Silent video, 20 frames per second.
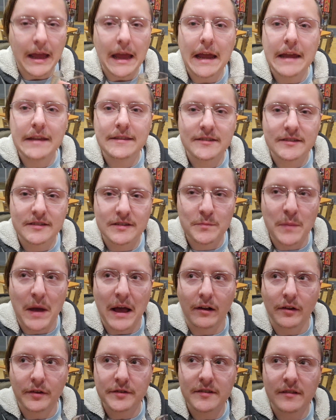It
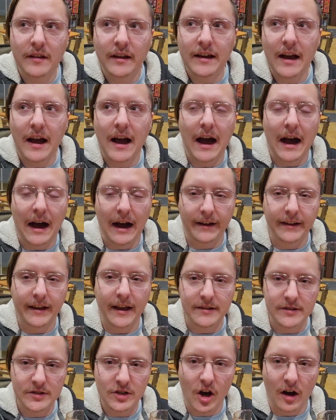smells like a
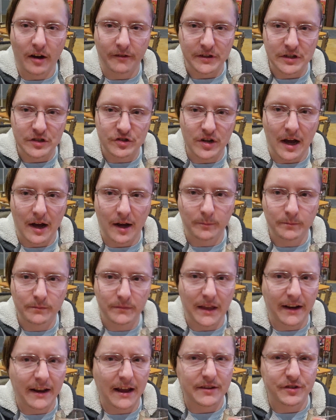high-end coffee shop
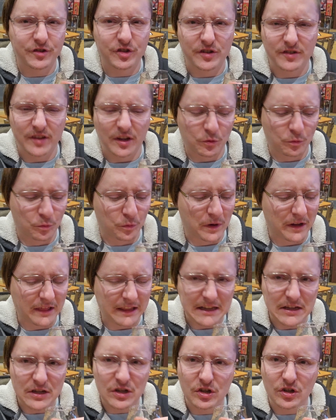that has just like
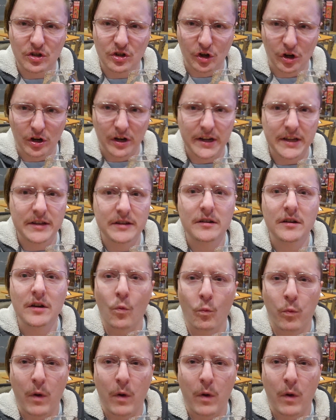really good,